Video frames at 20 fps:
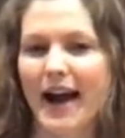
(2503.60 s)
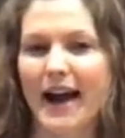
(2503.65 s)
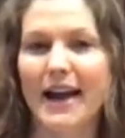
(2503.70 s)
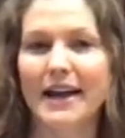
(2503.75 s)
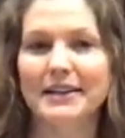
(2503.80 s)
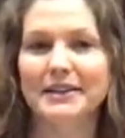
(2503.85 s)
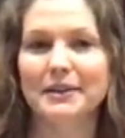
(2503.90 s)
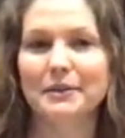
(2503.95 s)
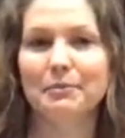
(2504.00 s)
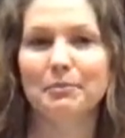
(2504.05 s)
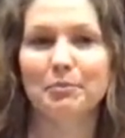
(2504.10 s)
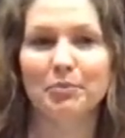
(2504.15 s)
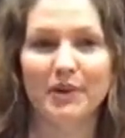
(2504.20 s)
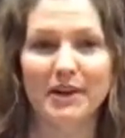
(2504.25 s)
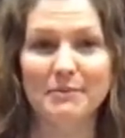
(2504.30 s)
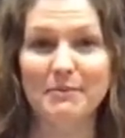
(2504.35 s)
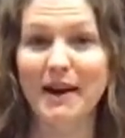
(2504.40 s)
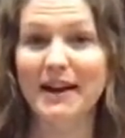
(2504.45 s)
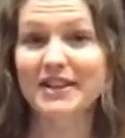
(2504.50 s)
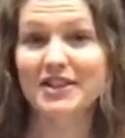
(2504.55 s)
had to
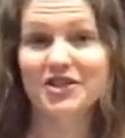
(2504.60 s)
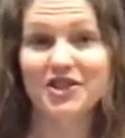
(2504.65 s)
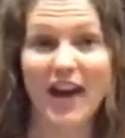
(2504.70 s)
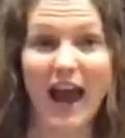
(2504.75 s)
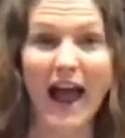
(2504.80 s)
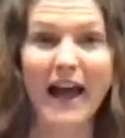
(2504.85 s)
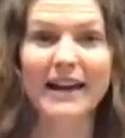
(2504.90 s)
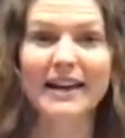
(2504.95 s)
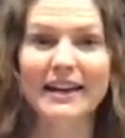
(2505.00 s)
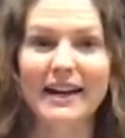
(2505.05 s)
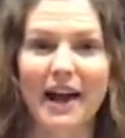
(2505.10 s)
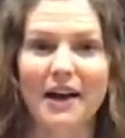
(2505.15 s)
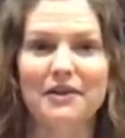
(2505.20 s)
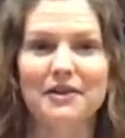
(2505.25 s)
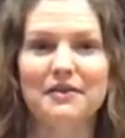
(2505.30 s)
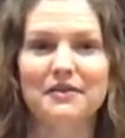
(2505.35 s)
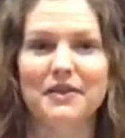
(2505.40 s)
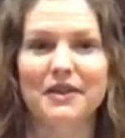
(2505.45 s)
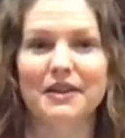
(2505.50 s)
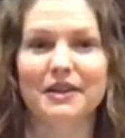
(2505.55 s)
bring my jacket out
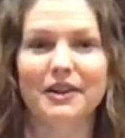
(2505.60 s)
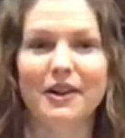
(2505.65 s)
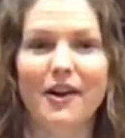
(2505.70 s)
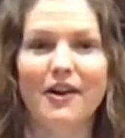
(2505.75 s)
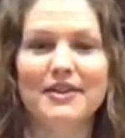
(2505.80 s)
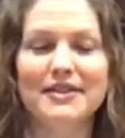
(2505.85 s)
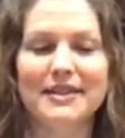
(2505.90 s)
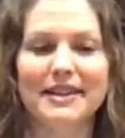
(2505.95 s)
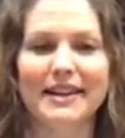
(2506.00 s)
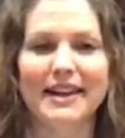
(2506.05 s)
of the closet